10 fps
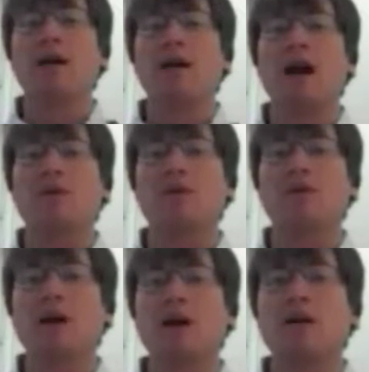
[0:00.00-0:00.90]
then now
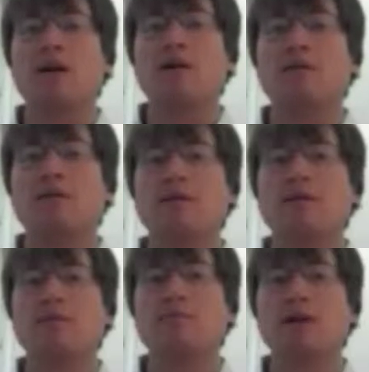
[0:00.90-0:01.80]
it's meant
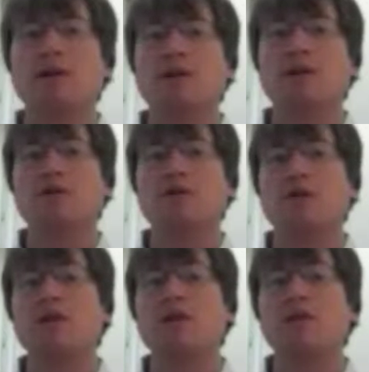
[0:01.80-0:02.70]
building and
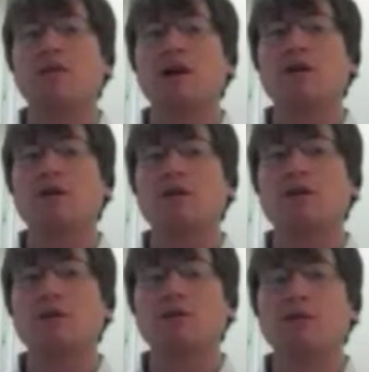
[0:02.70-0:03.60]
strengthening
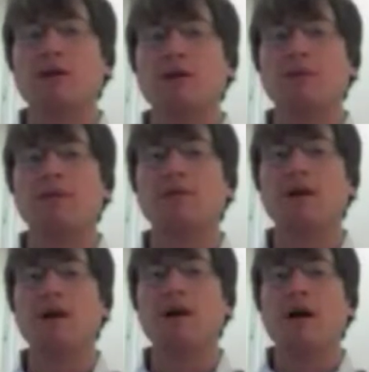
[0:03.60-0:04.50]
relationships with
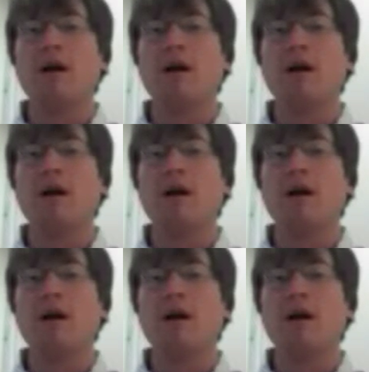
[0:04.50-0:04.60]
people,